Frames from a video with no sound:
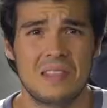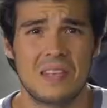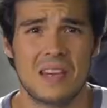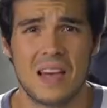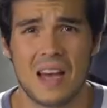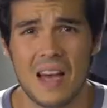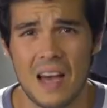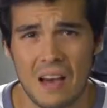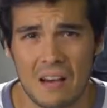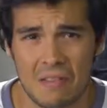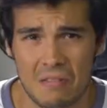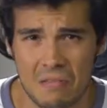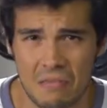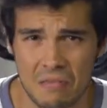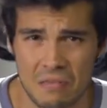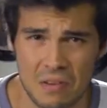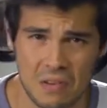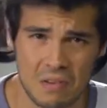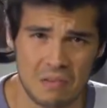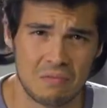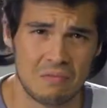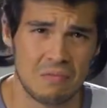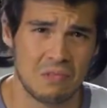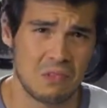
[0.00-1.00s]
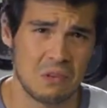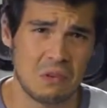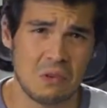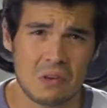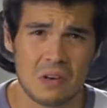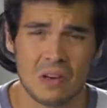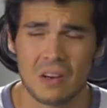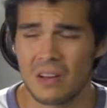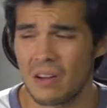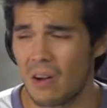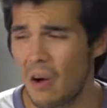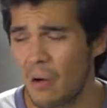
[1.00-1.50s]
teff, you have
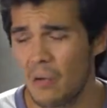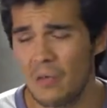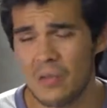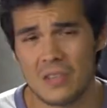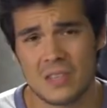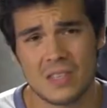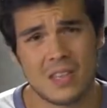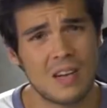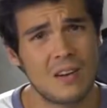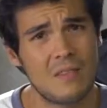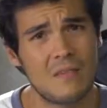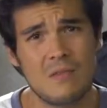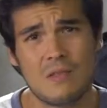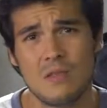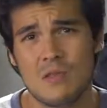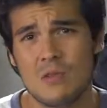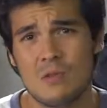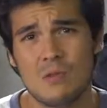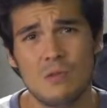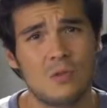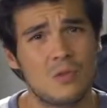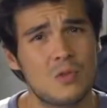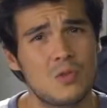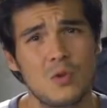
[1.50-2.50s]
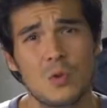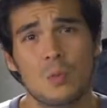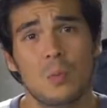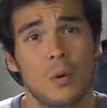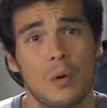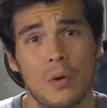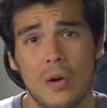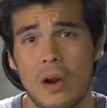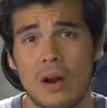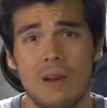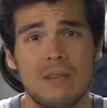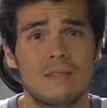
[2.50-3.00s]
dukkha, all these kind of new super
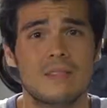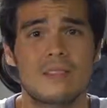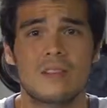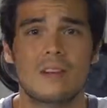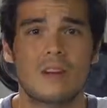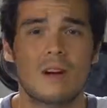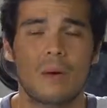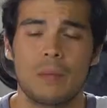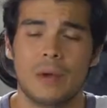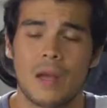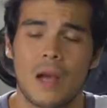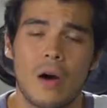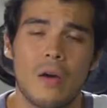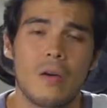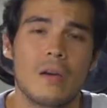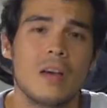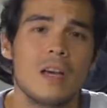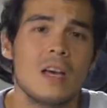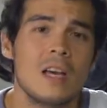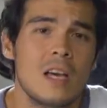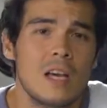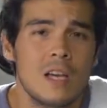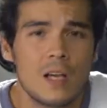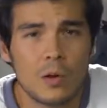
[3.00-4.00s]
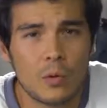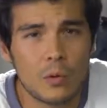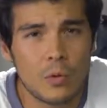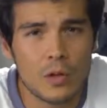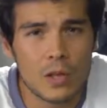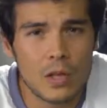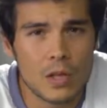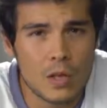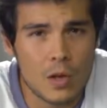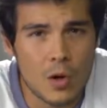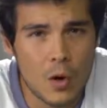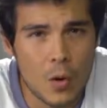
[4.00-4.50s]
grains that are coming out. You don't
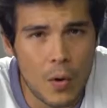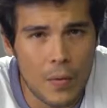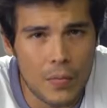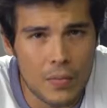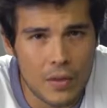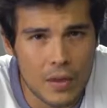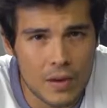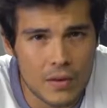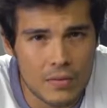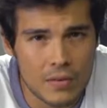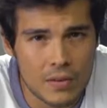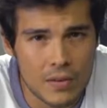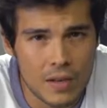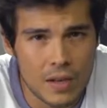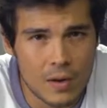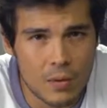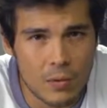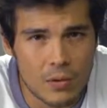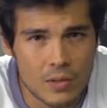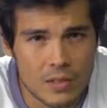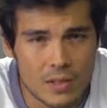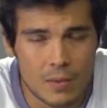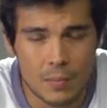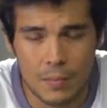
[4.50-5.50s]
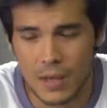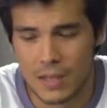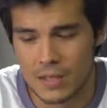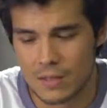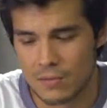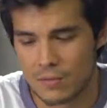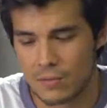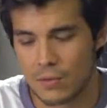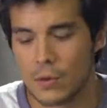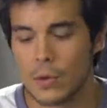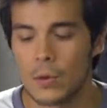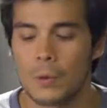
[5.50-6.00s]
really know at the end of the day what's the
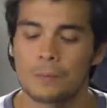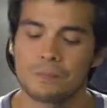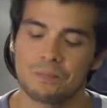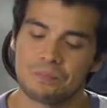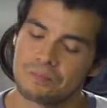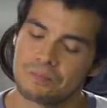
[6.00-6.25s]
best for you.